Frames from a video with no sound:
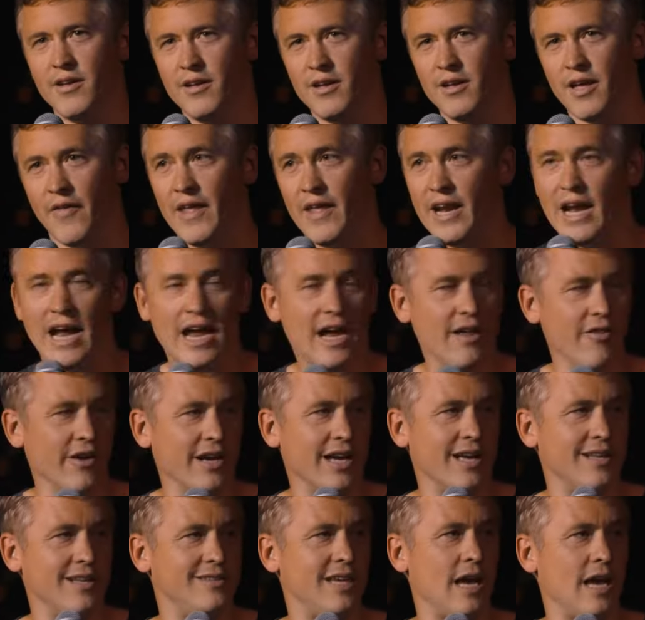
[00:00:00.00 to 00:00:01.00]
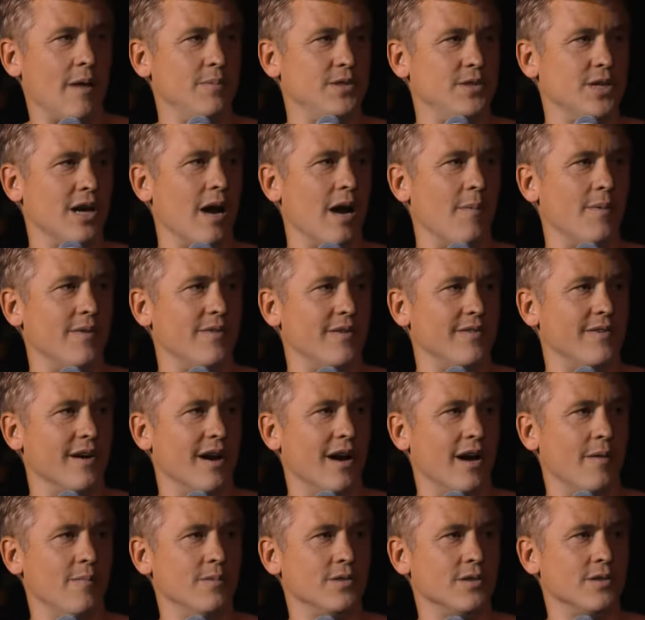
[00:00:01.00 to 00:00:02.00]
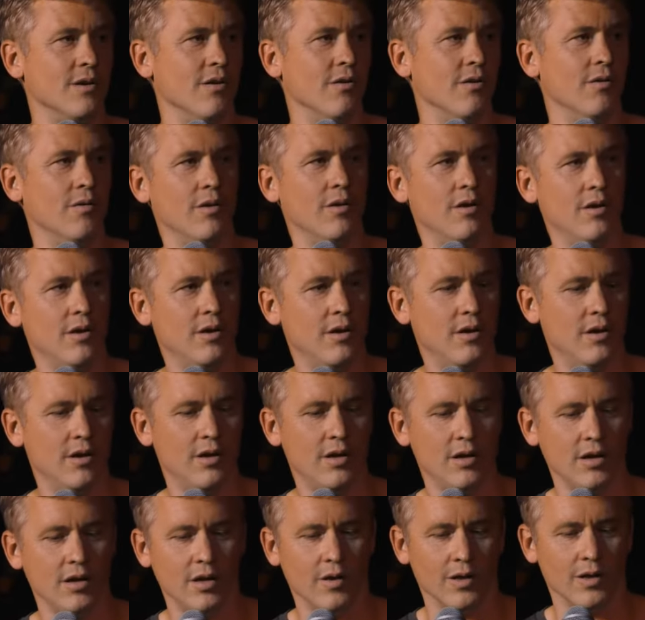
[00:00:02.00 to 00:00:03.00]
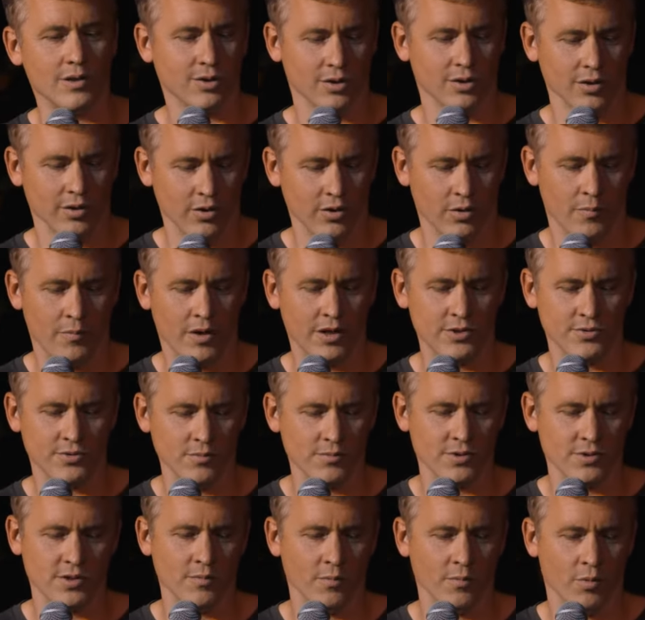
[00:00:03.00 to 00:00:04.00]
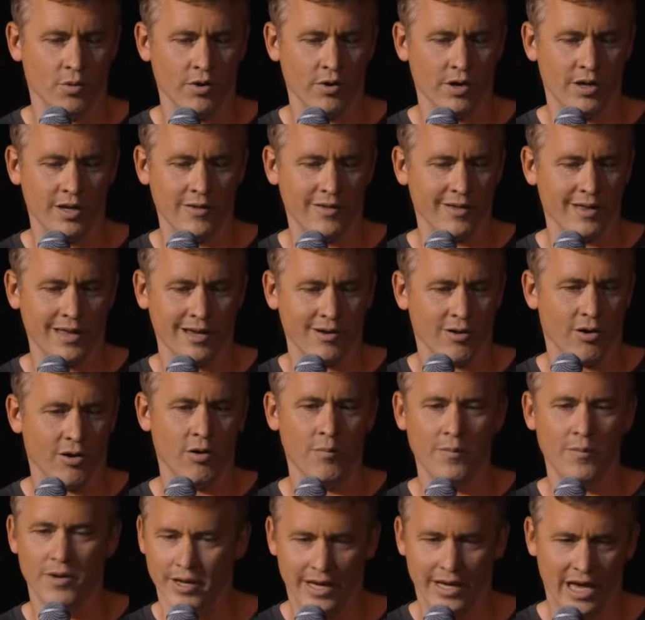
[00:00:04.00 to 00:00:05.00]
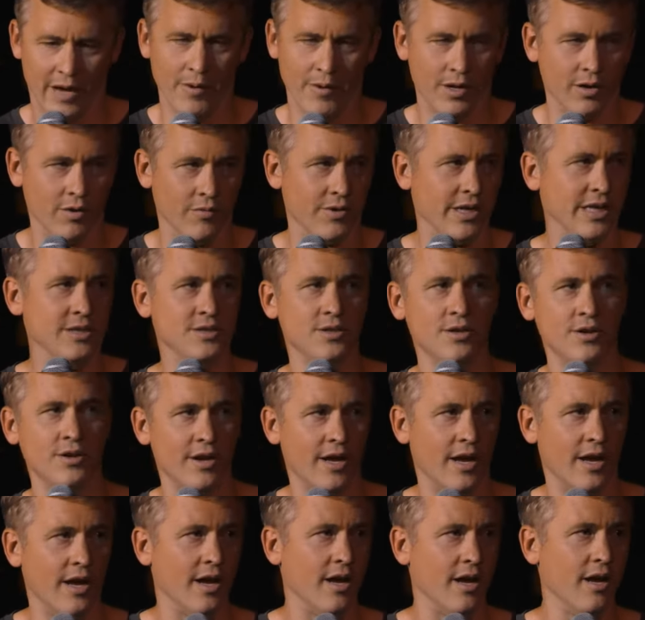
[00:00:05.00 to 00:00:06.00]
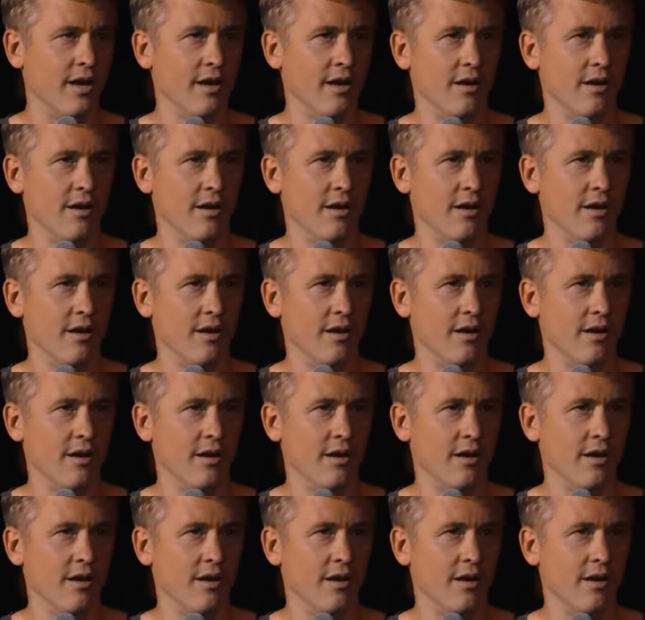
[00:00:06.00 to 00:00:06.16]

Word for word: And then I had like a temp job at the time, so you know I took a little mushrooms in the morning and they called me like, "Hey, we don't need you today."